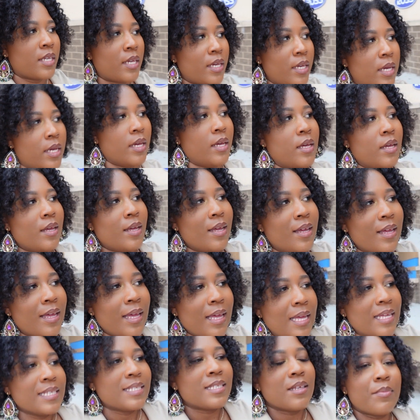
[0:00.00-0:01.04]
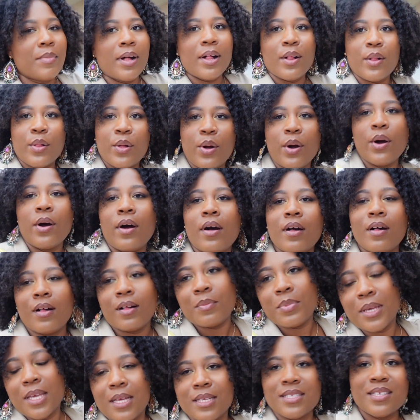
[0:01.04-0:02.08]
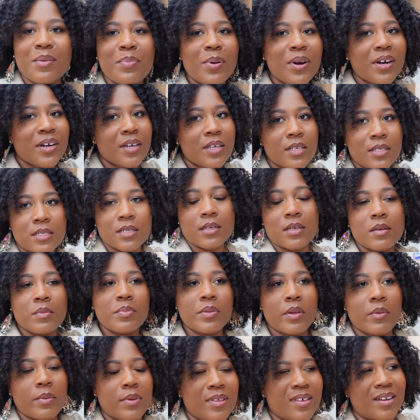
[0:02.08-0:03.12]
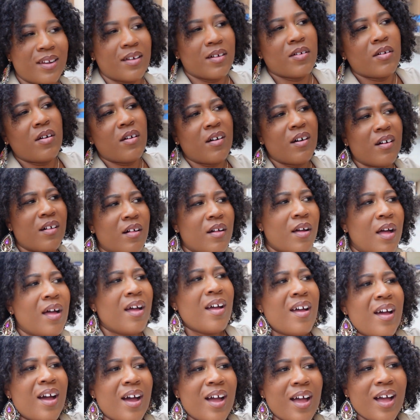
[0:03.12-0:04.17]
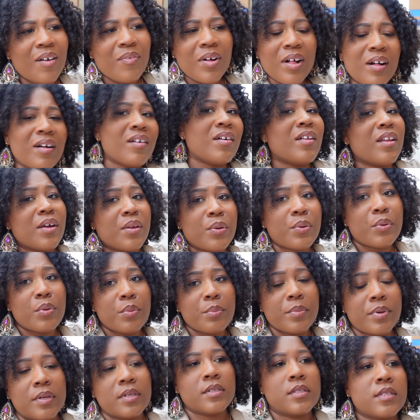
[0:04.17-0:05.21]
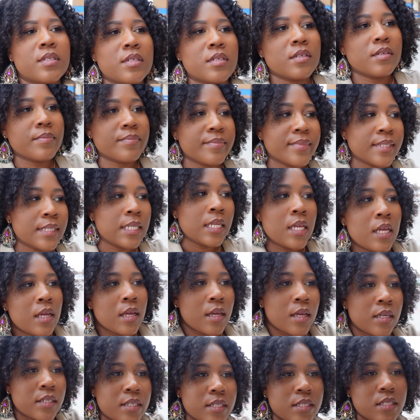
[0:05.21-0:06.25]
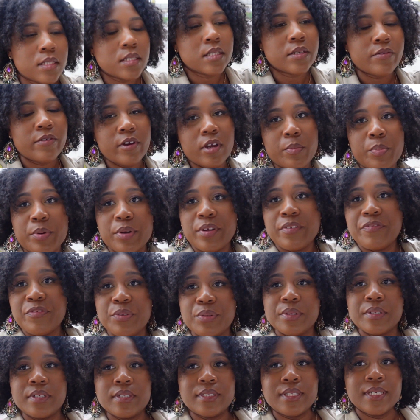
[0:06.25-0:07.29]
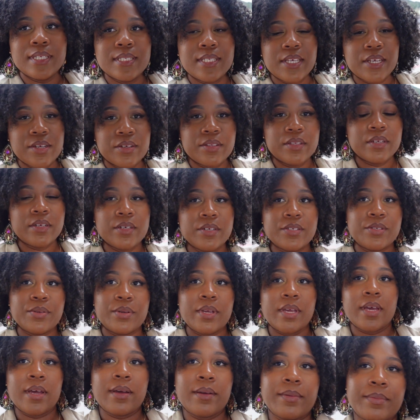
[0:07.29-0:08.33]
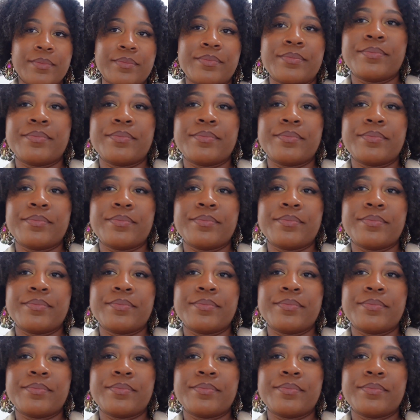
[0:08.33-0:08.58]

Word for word: get some alcohol because the party isn't complete without alcohol. I have alcohol at home, but just need to re-up on a few little things here and there, so yeah.